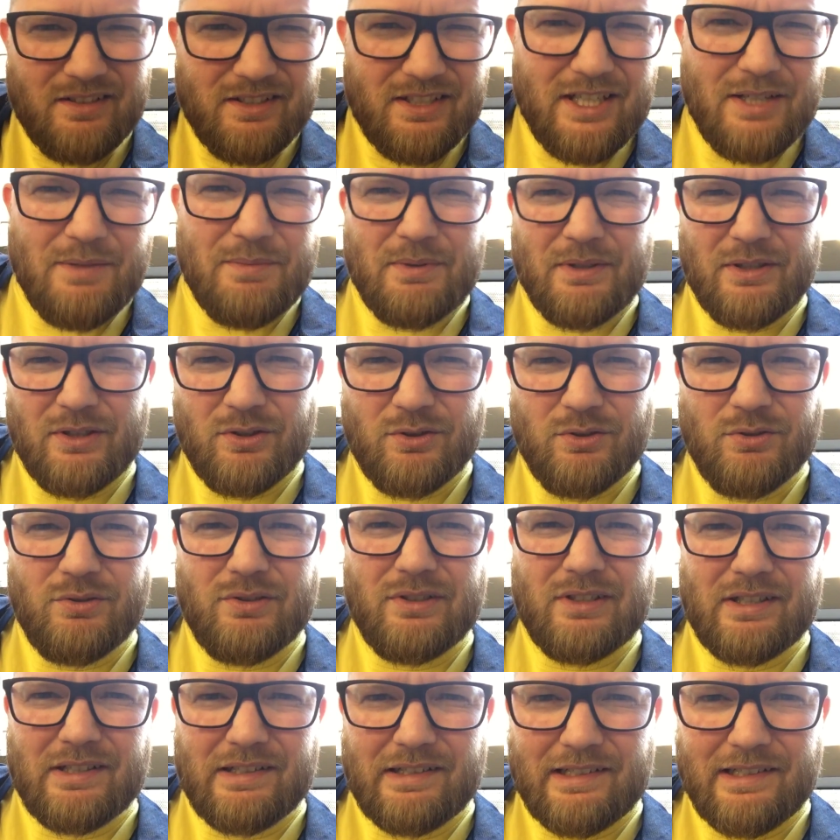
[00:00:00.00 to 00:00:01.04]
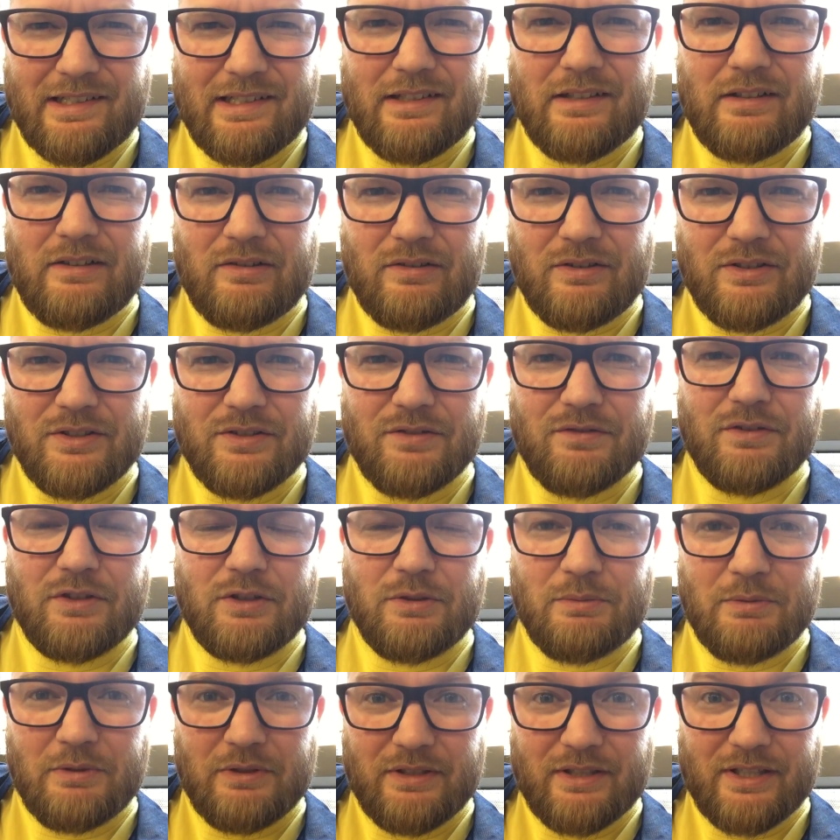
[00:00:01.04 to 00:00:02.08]
keeping good clear lines of
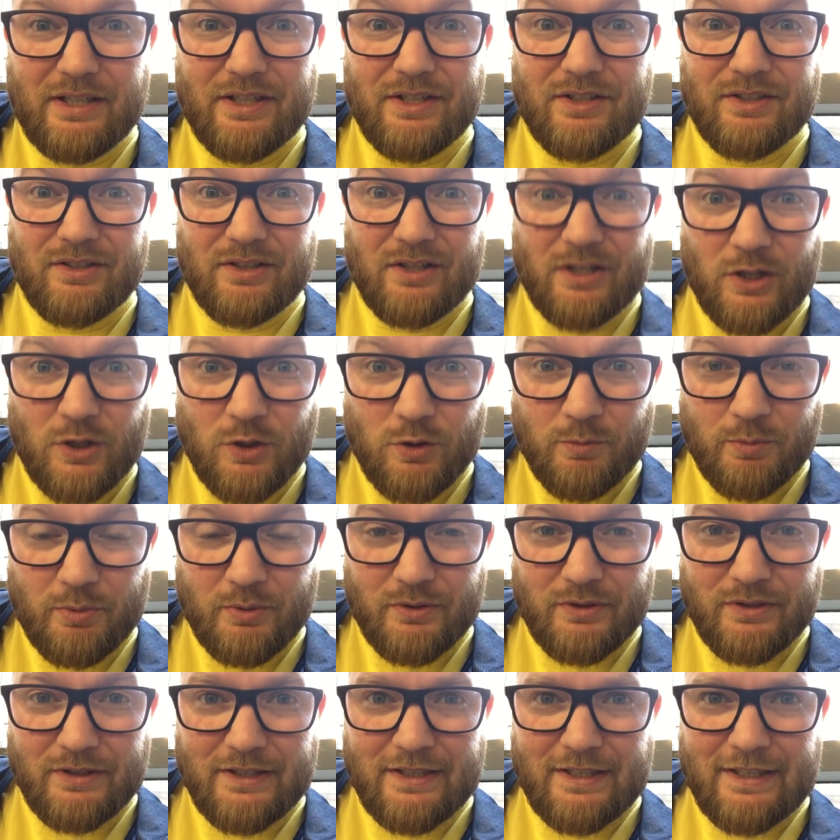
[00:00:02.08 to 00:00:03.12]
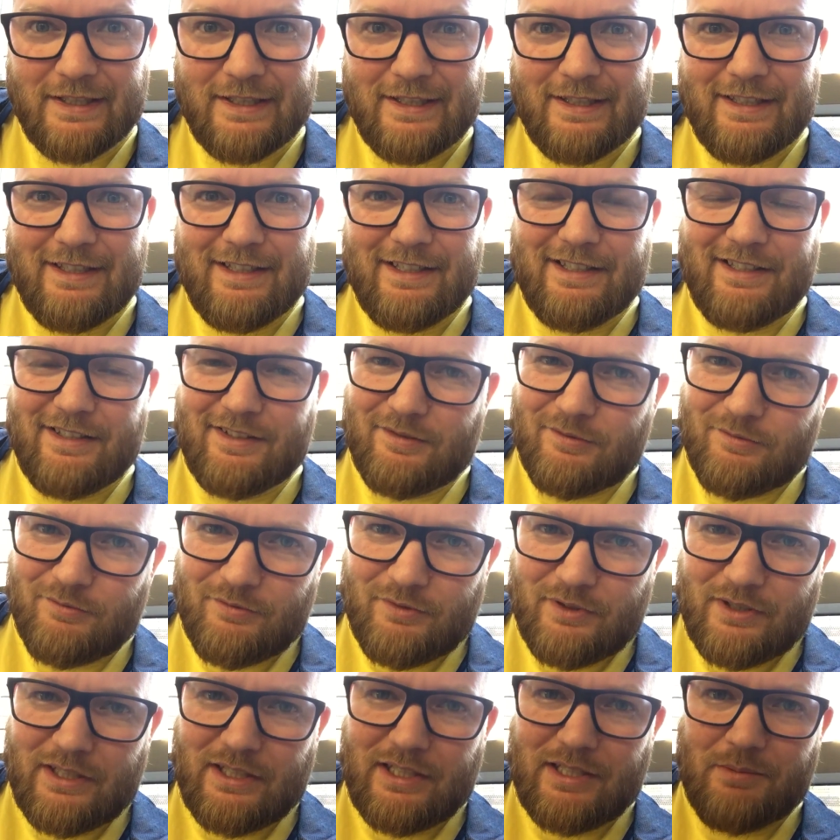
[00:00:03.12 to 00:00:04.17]
communication open is
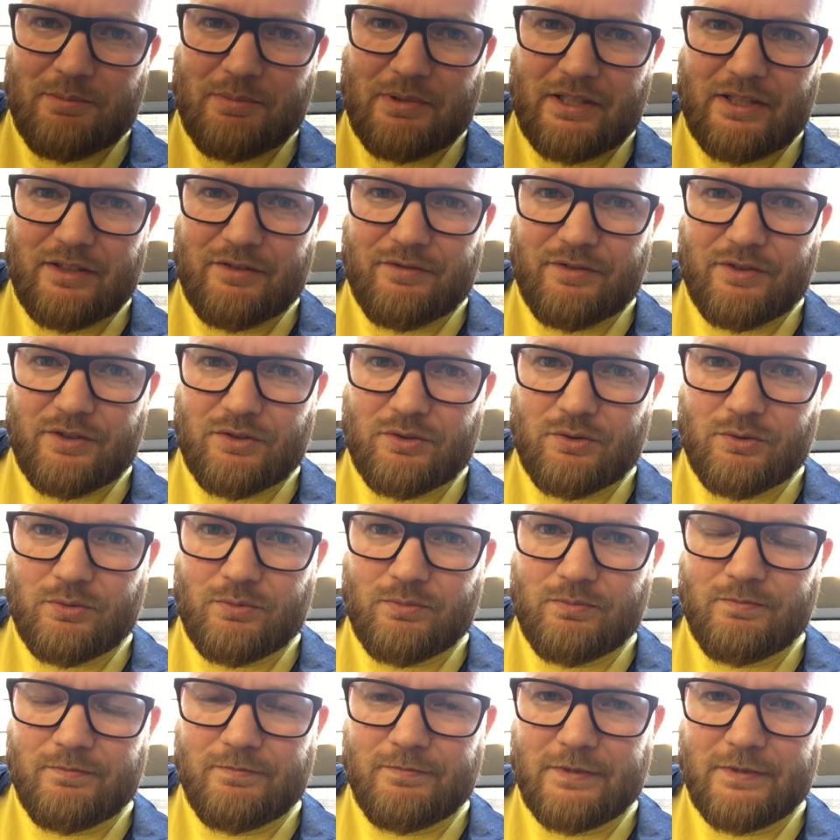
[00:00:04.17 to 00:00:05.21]
really beneficial.